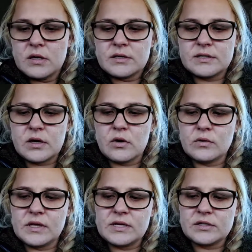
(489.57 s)
So
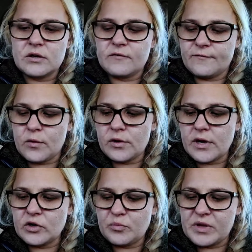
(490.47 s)
these are
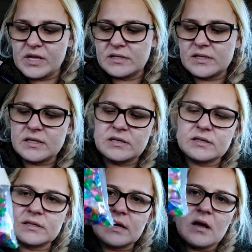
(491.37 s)
400
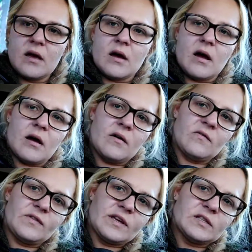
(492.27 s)
pieces
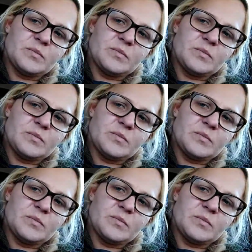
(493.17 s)
of these